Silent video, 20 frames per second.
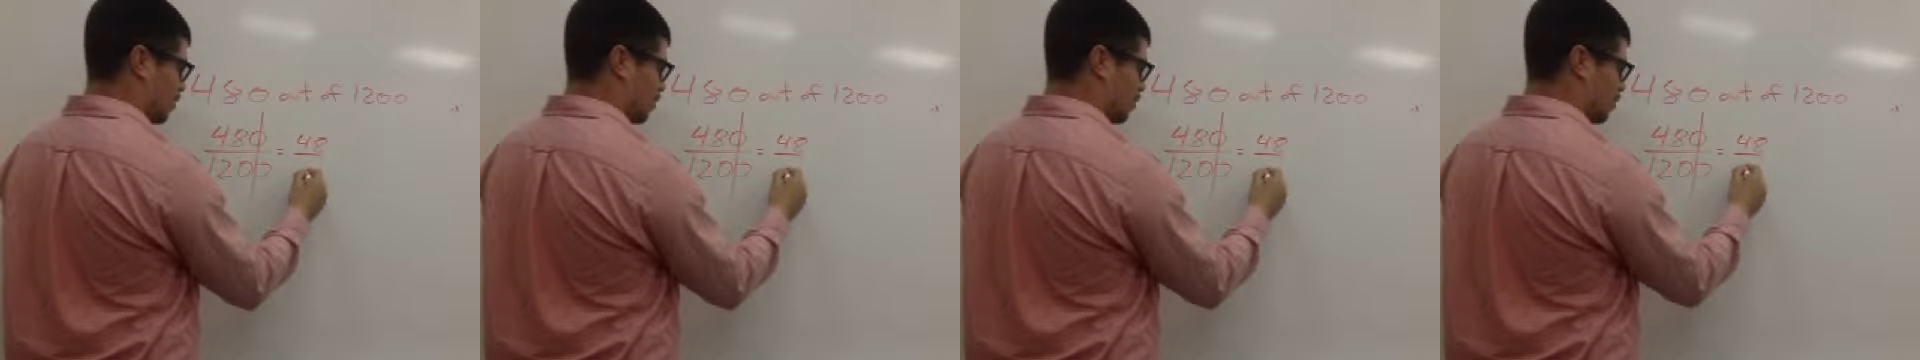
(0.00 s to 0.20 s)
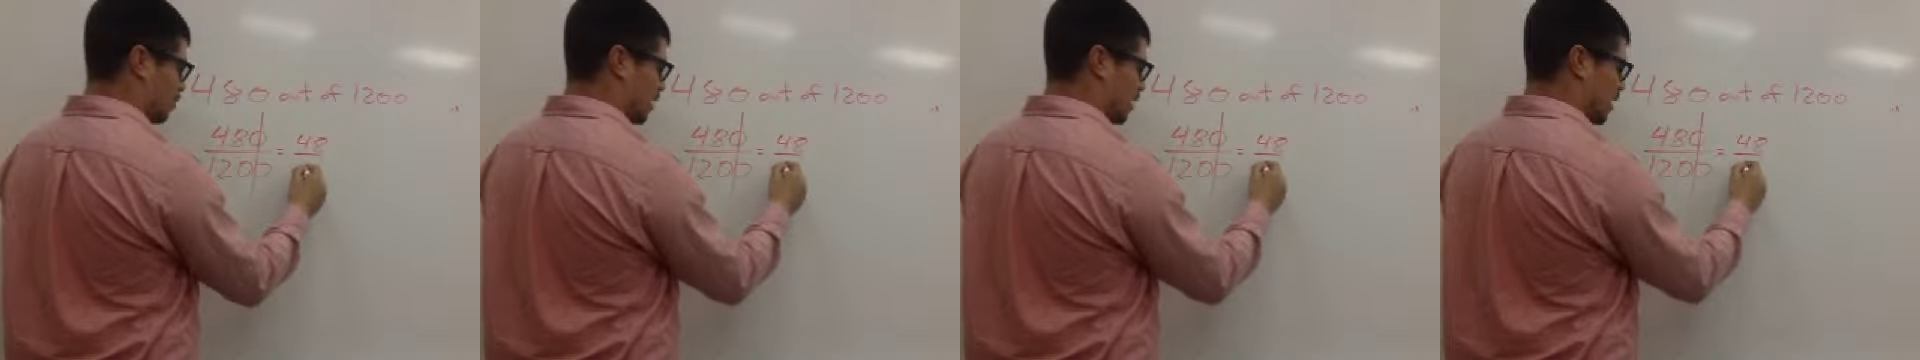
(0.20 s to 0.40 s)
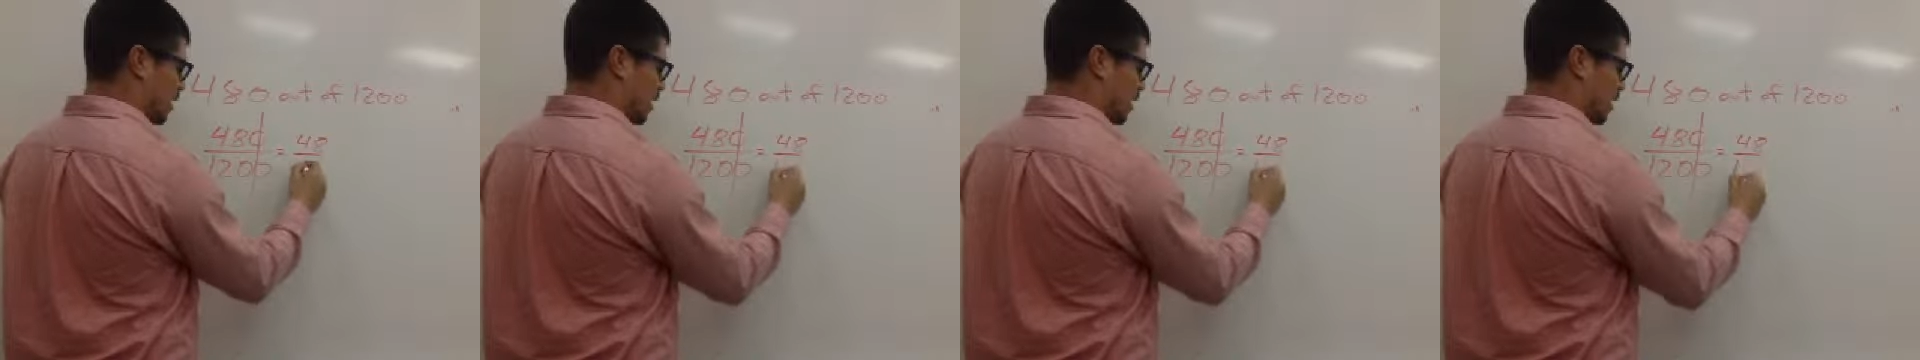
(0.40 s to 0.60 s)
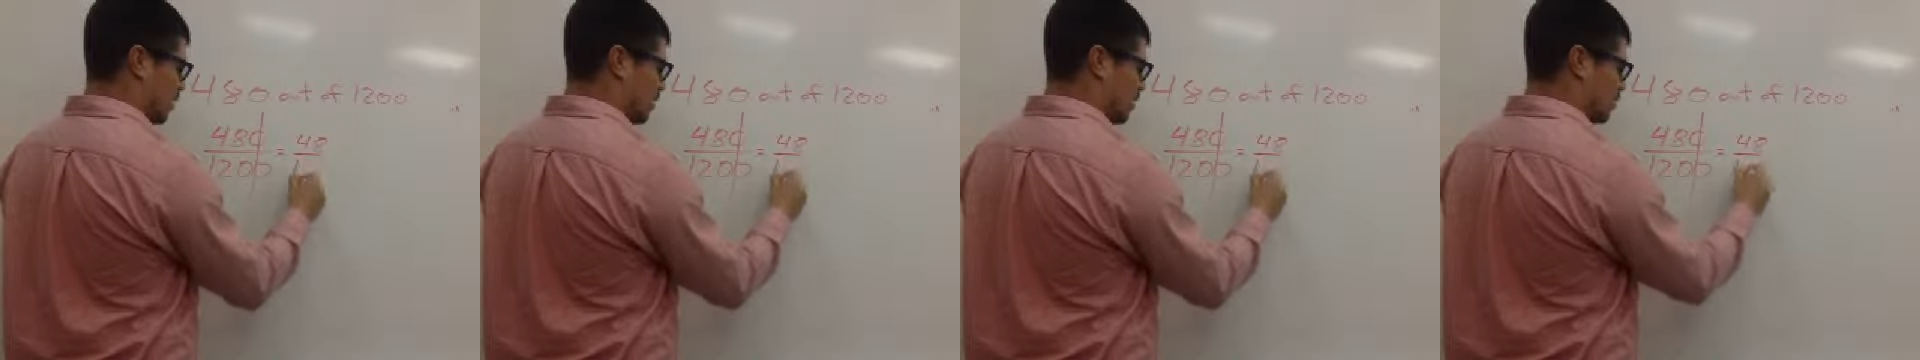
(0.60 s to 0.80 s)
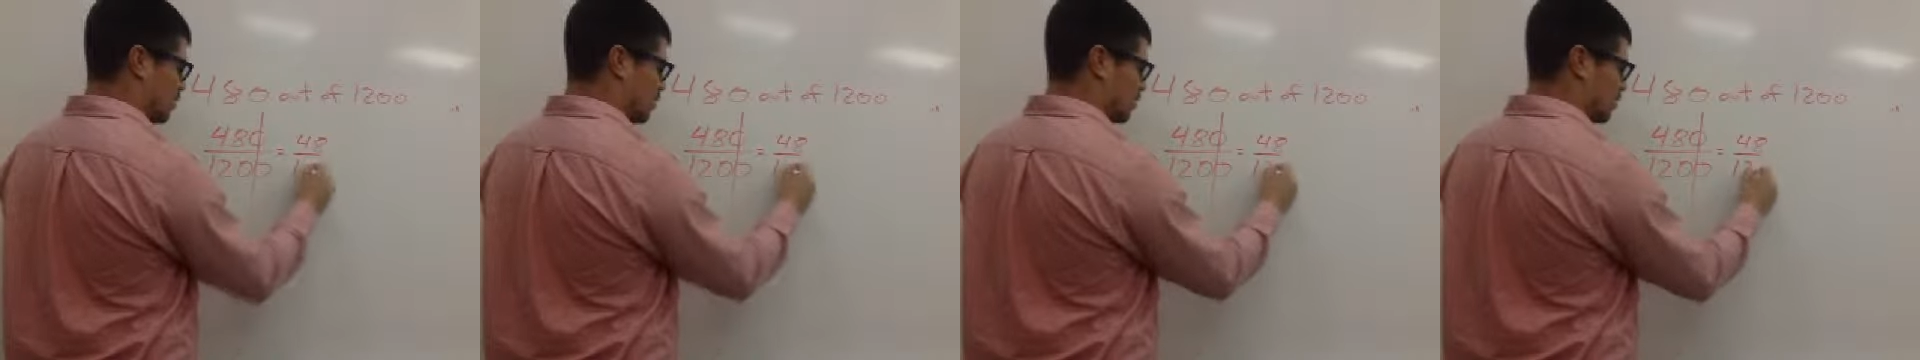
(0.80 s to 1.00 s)

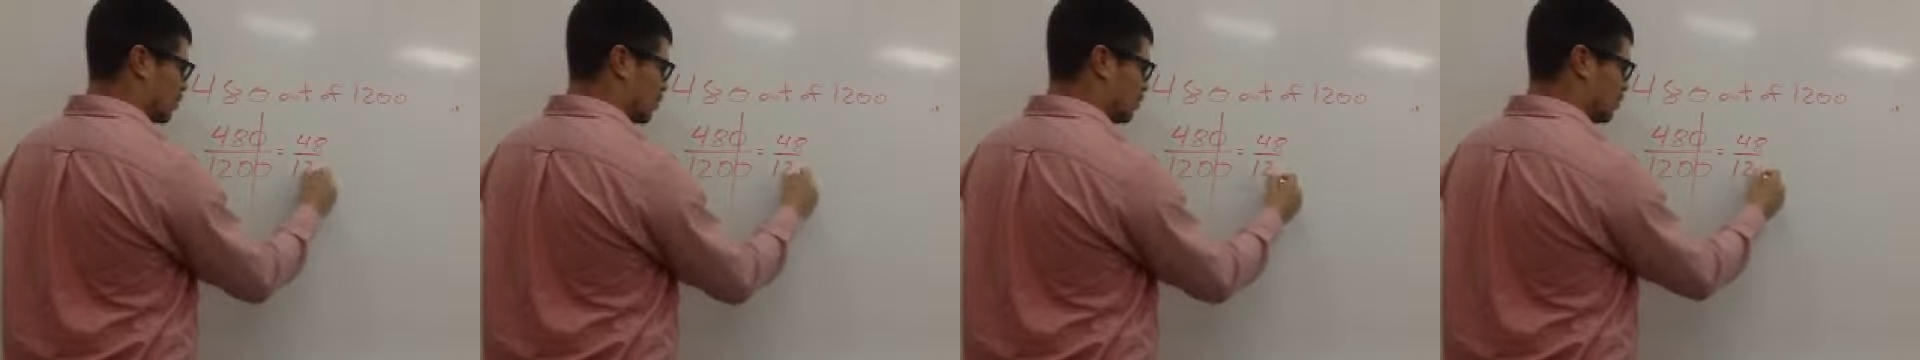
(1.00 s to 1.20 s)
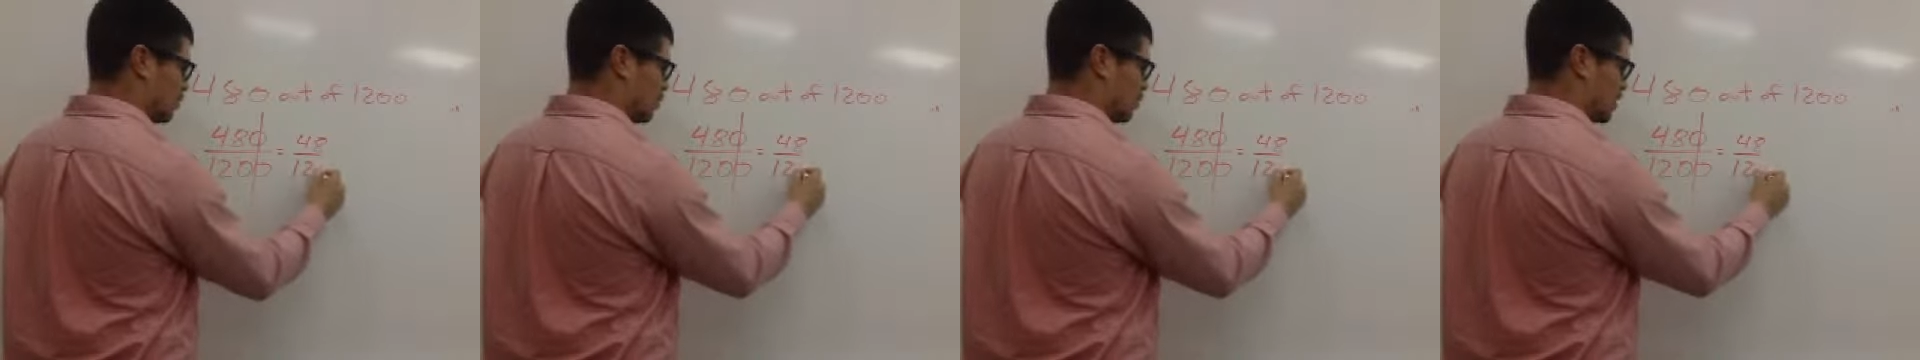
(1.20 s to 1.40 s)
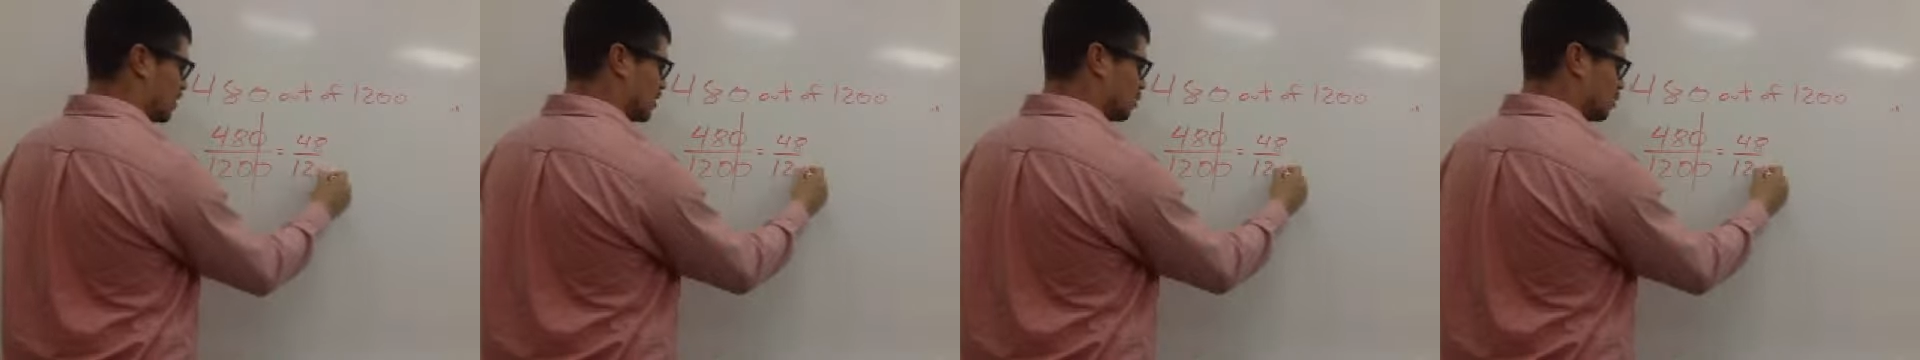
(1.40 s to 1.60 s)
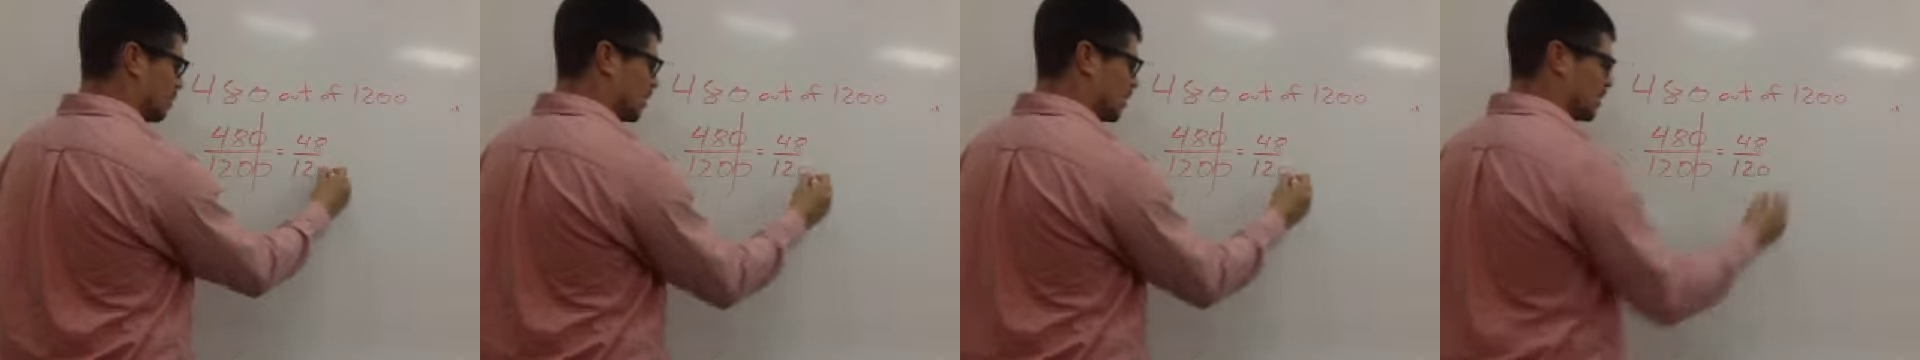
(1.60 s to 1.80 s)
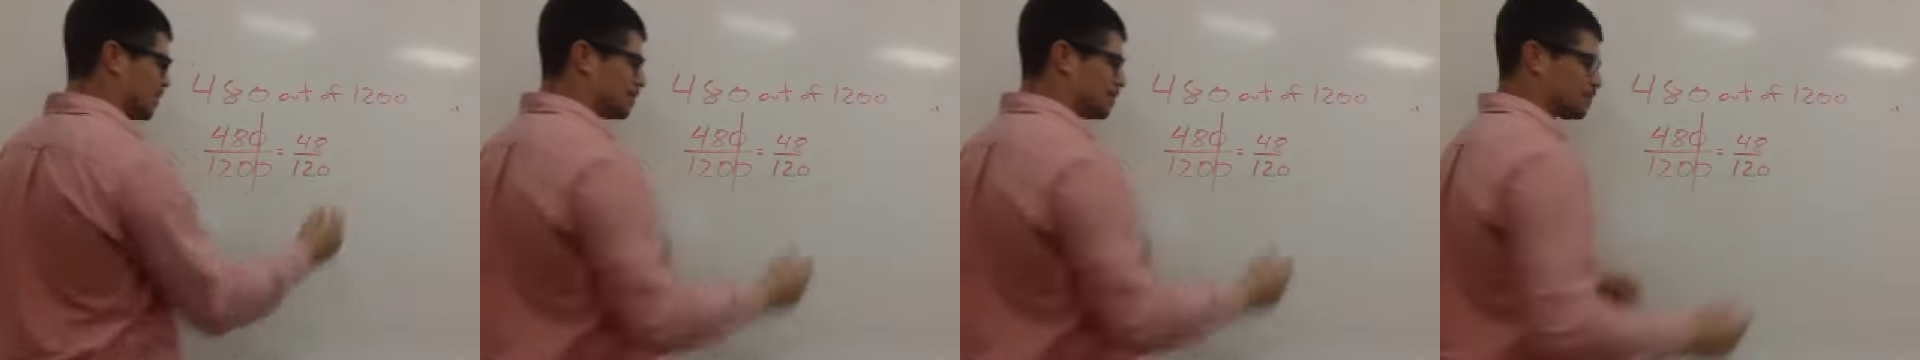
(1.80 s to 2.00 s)
48 over
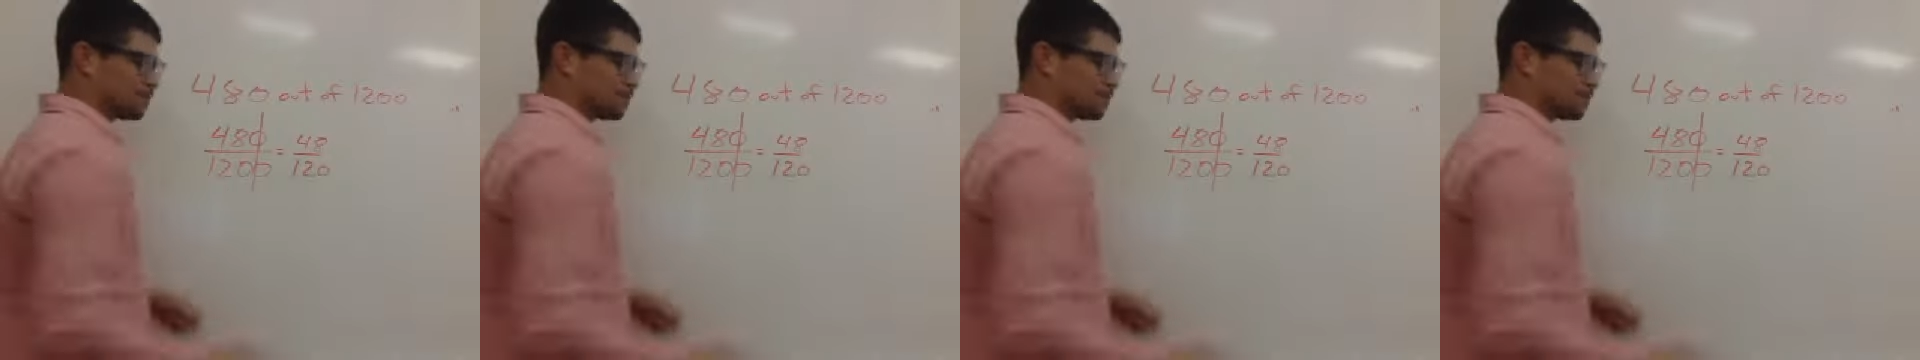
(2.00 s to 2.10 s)
120.